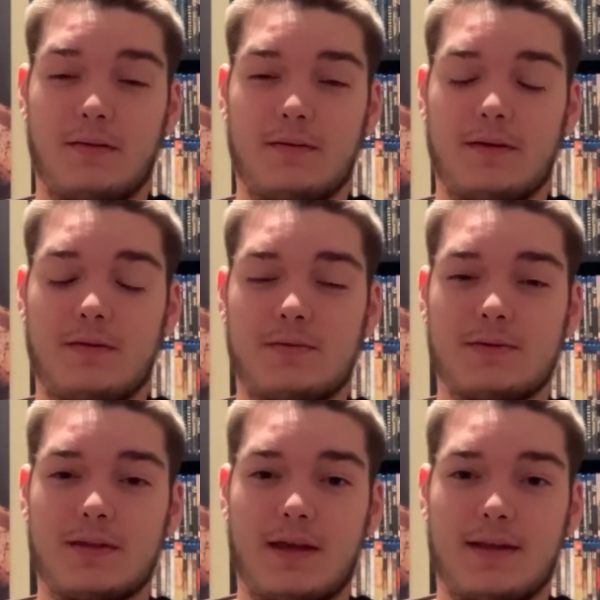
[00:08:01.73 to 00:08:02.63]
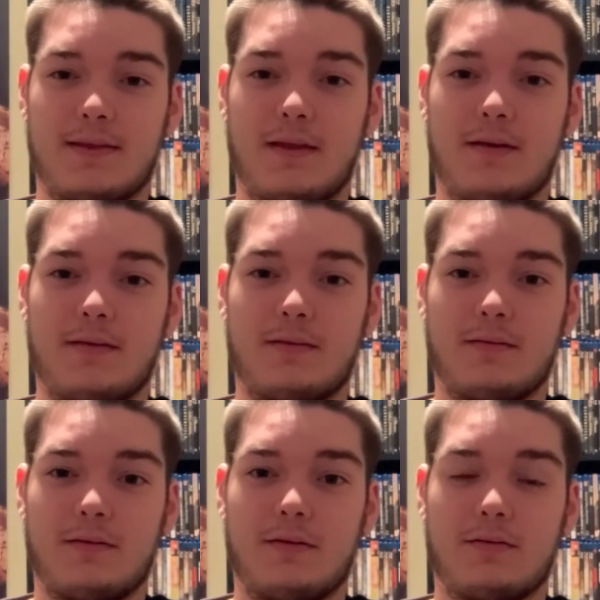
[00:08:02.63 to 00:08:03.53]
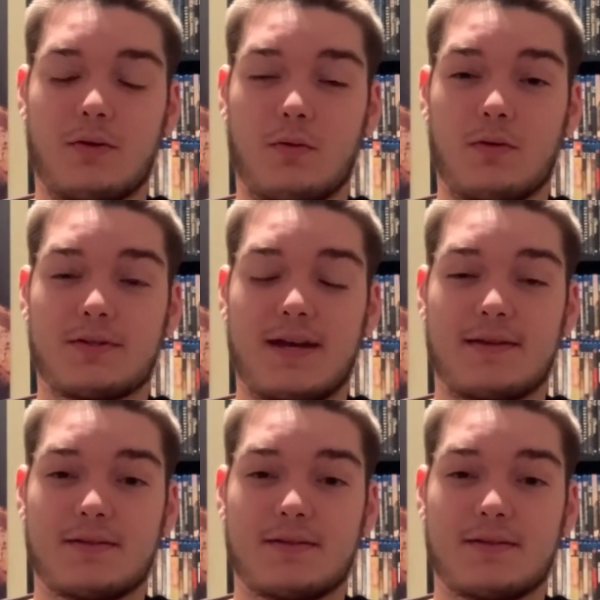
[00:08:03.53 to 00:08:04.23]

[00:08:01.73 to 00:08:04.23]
use, like, the doors as